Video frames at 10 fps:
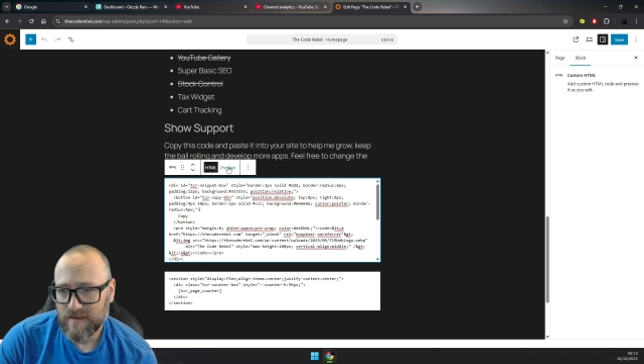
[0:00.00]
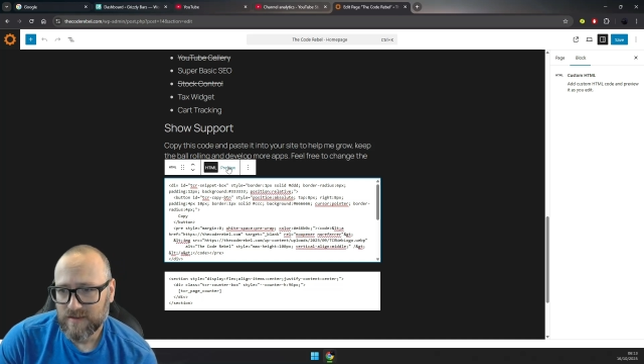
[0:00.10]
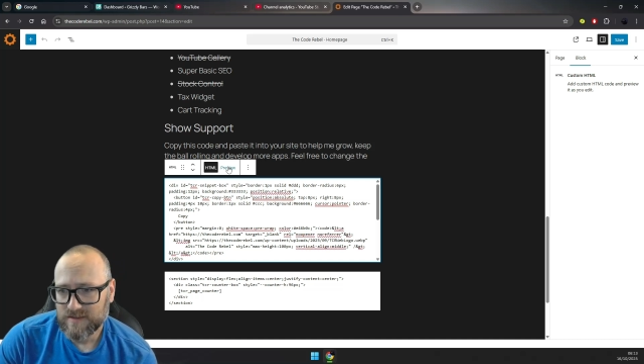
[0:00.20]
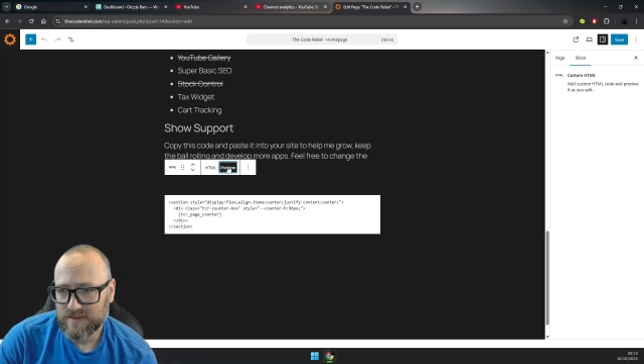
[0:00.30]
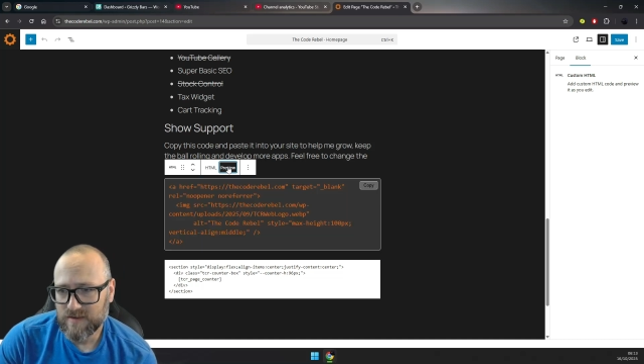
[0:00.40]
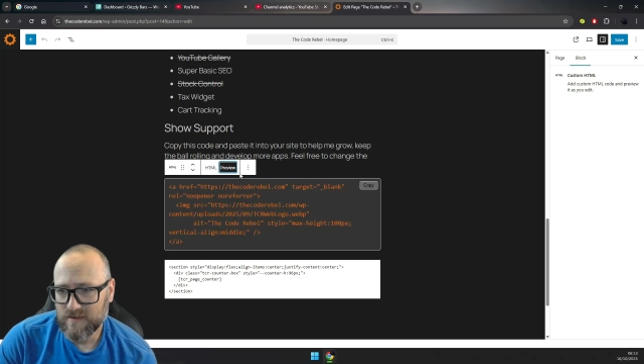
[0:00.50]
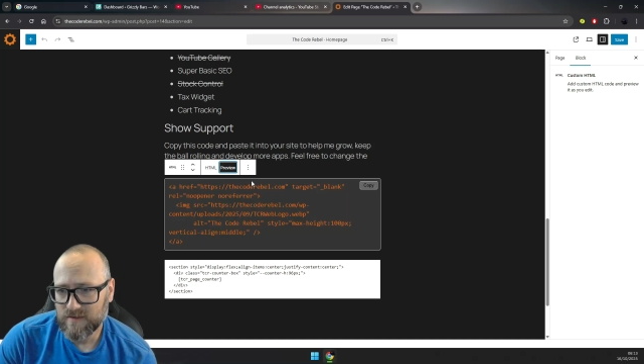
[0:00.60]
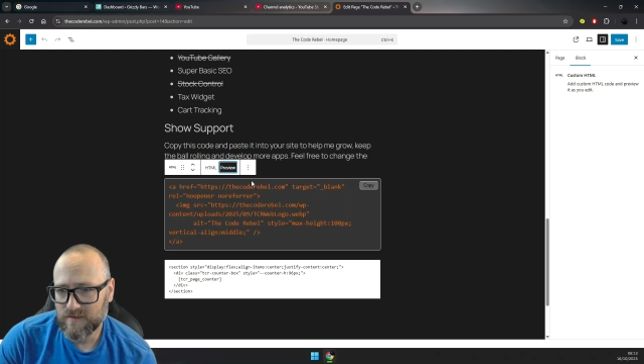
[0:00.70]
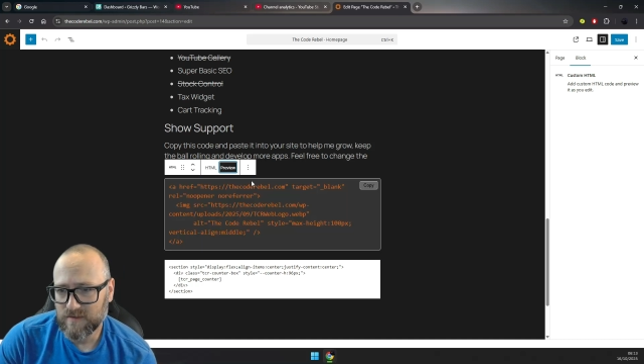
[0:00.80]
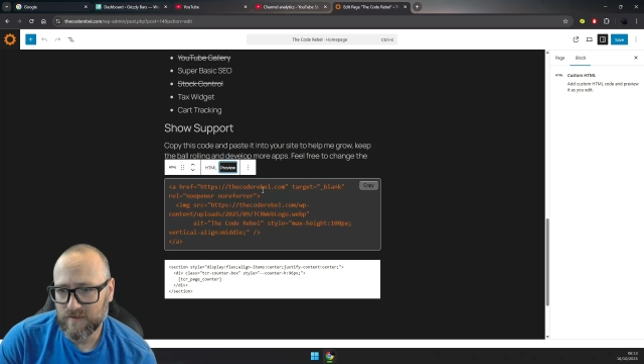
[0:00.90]
So
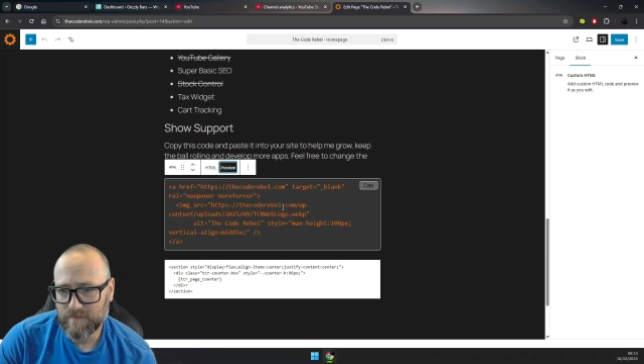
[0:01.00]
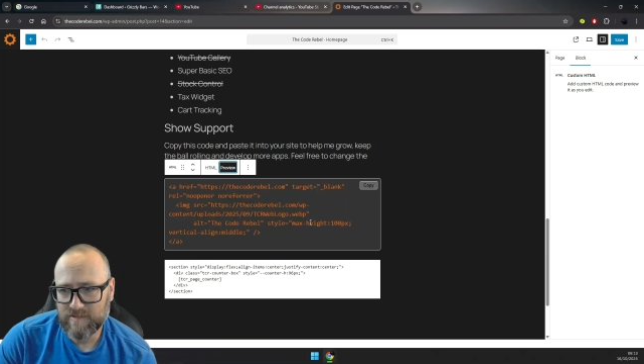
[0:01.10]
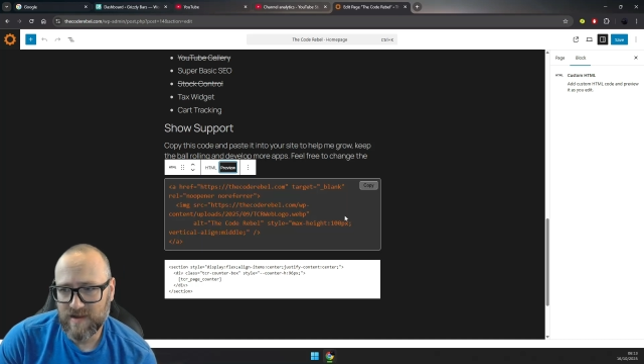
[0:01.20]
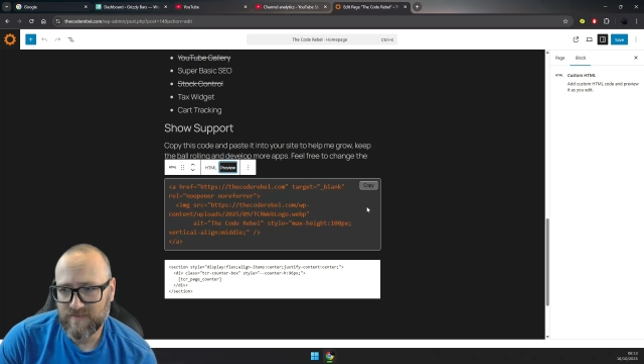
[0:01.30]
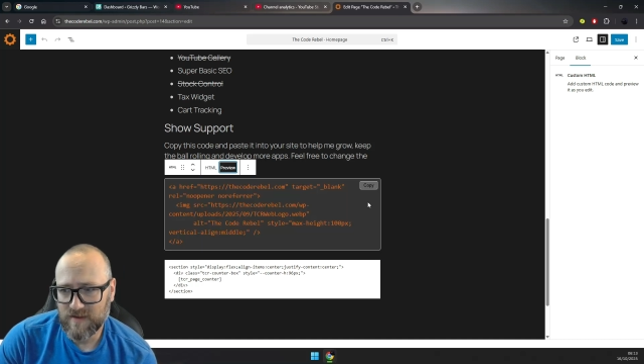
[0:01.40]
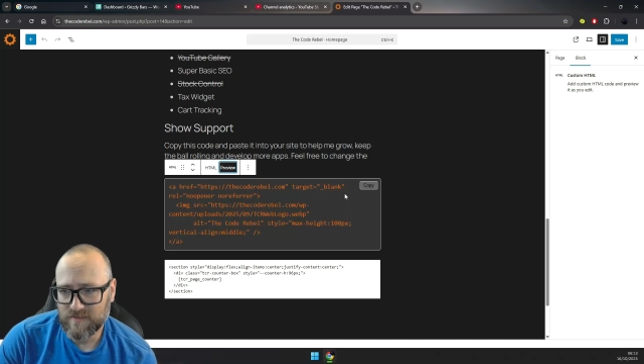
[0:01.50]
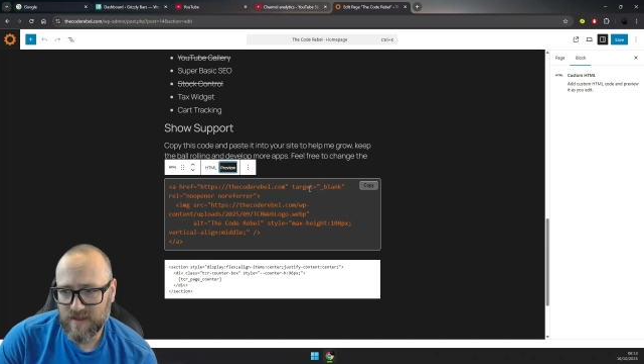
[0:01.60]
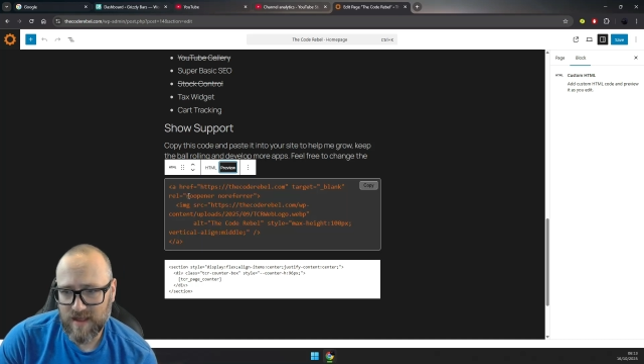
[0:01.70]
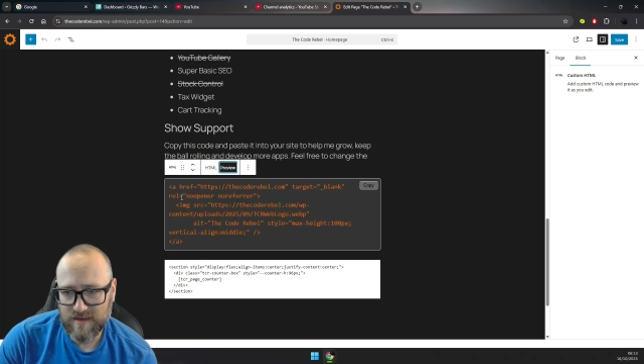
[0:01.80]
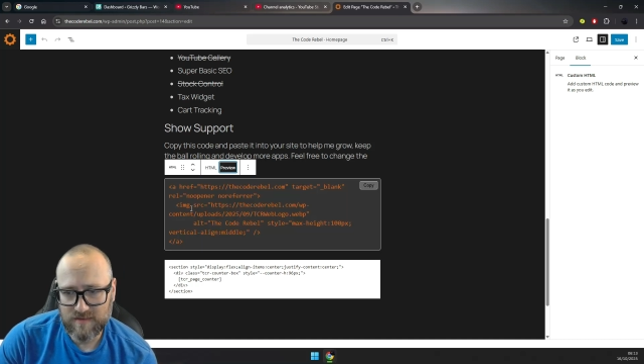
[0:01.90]
preview
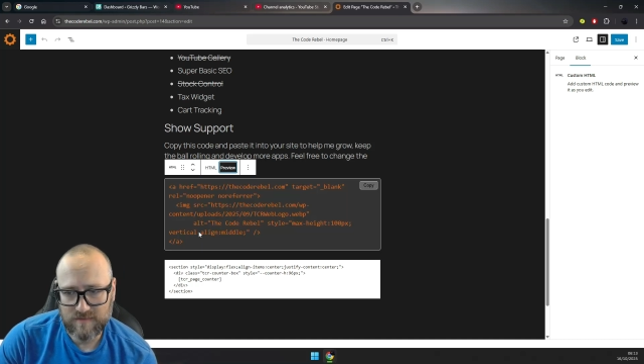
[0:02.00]
that,